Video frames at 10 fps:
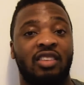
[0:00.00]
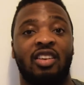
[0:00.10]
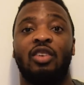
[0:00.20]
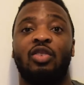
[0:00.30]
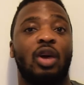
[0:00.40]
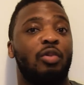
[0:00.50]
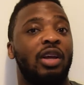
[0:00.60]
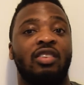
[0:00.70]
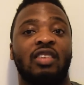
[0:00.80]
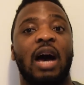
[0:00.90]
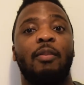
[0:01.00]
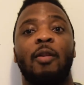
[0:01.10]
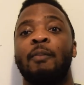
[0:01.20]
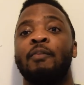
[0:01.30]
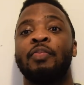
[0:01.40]
chance to arrange this
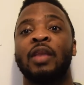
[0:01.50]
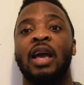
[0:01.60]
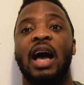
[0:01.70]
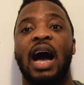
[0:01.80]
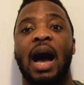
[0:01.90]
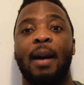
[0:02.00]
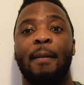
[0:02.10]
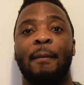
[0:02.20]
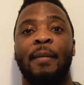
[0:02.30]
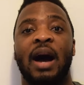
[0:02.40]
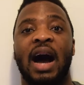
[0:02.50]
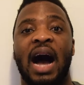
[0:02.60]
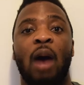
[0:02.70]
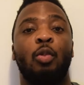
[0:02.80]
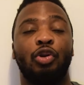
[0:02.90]
album,
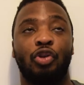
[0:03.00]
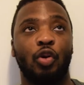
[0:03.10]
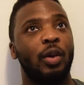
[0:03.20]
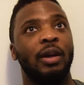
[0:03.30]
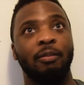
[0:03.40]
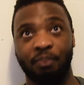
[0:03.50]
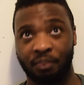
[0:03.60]
I would do it